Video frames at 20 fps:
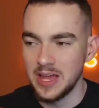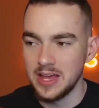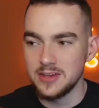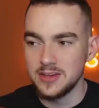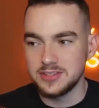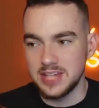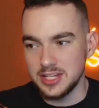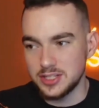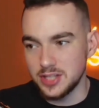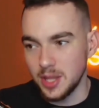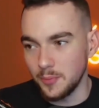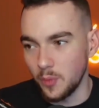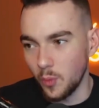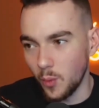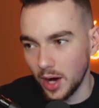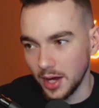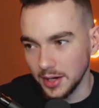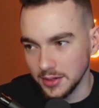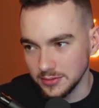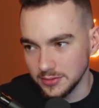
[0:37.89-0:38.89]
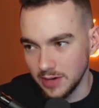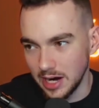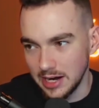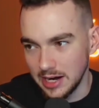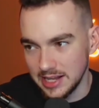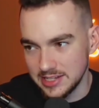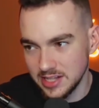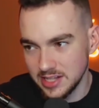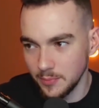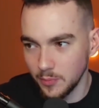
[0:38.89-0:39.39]
So that's number one, right?
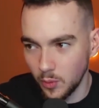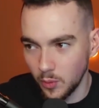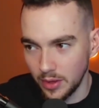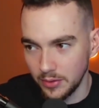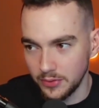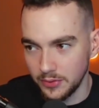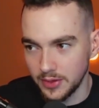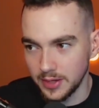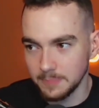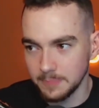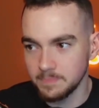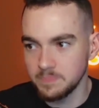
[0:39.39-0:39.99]
That's number one thing.